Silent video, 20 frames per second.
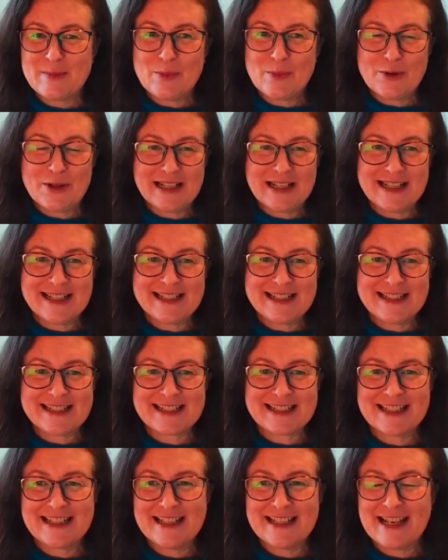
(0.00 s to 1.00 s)
brilliant.
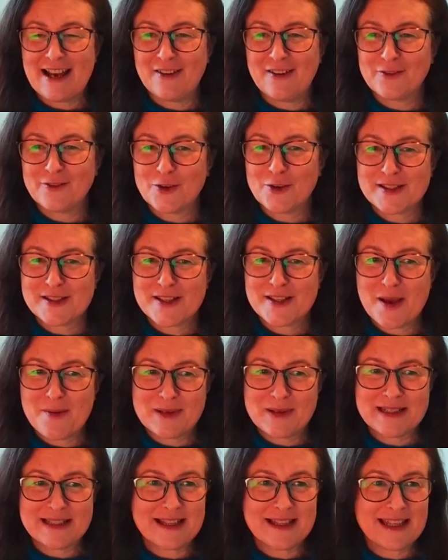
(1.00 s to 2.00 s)
I've got
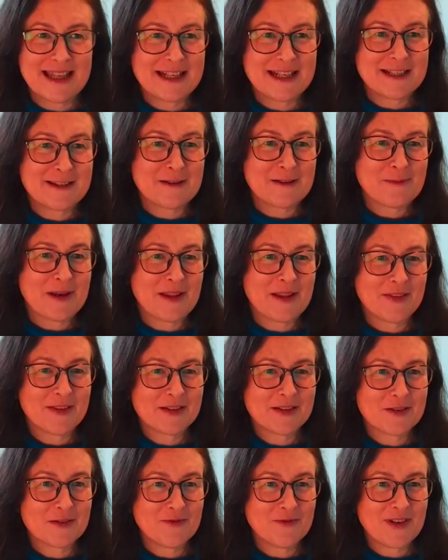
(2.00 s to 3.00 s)
surplus at the end of the month
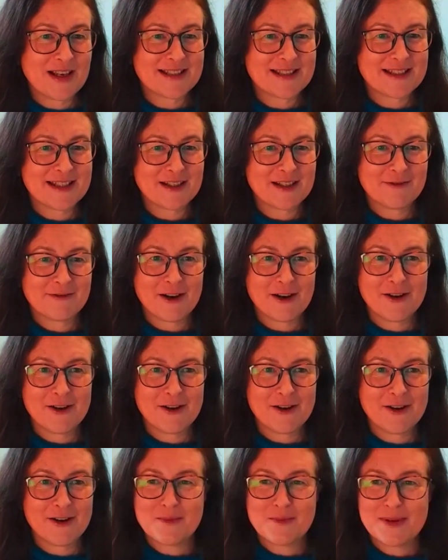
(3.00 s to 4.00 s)
to invest in
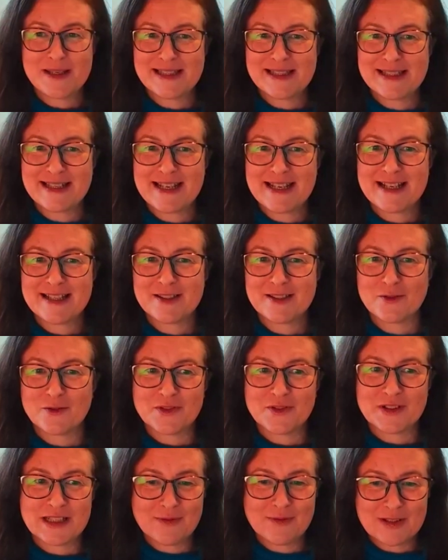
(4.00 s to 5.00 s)
growth in the business or
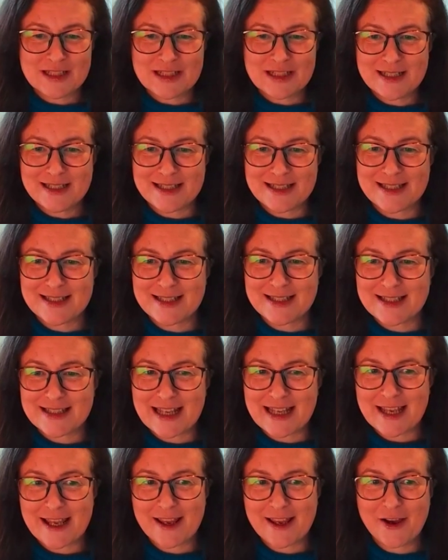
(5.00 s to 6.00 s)
for dividends as a
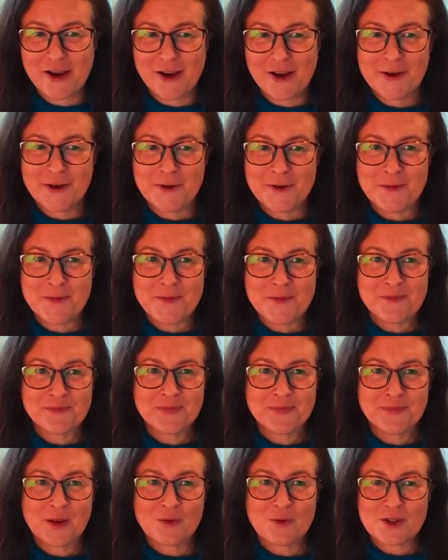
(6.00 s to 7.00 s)
CEO
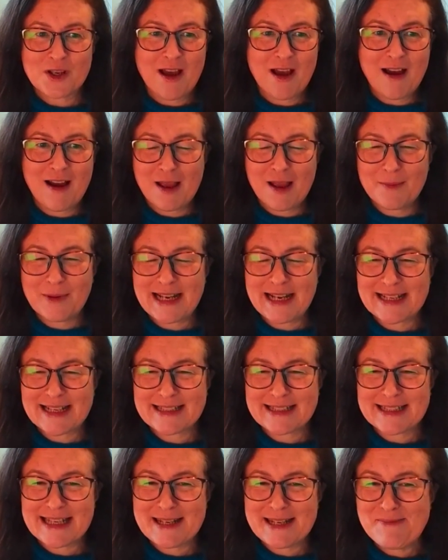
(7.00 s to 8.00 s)
or to hire my
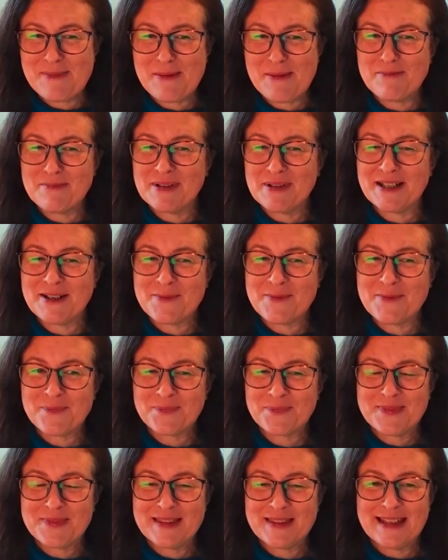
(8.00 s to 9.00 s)
next team member.
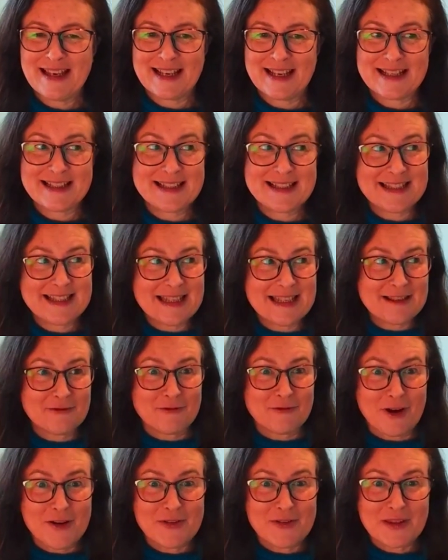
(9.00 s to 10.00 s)
I can see the
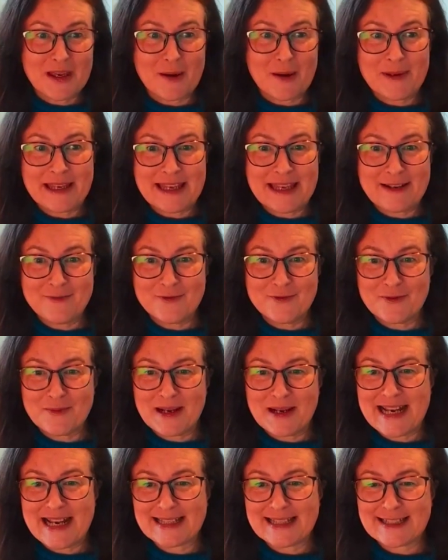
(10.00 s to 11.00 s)
growth coming in for
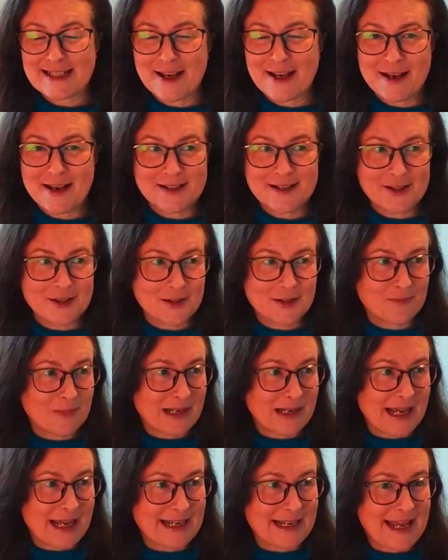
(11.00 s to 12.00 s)
my next hire, so you can
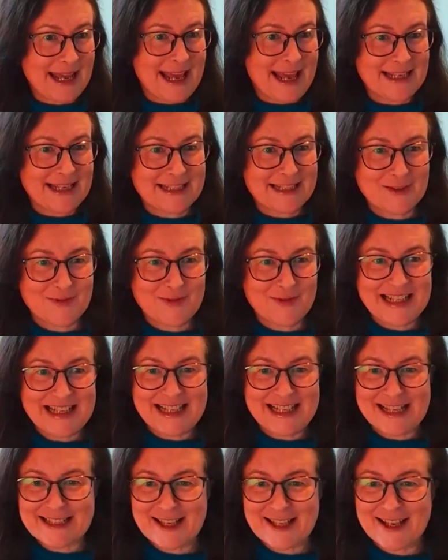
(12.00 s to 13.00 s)
plan ahead. It's feeling
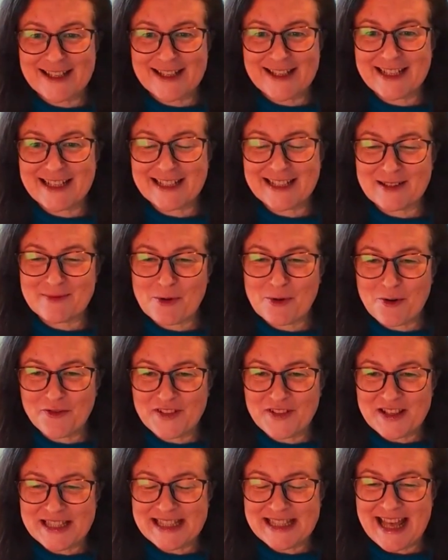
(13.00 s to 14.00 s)
exciting. The
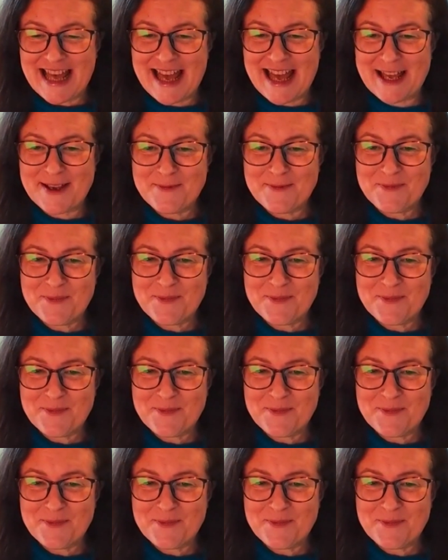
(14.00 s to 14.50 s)
profit's there.